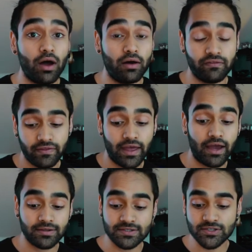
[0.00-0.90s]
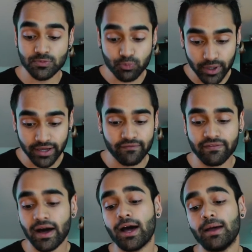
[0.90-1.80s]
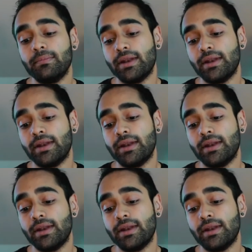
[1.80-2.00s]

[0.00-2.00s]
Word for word: of that spring vibe,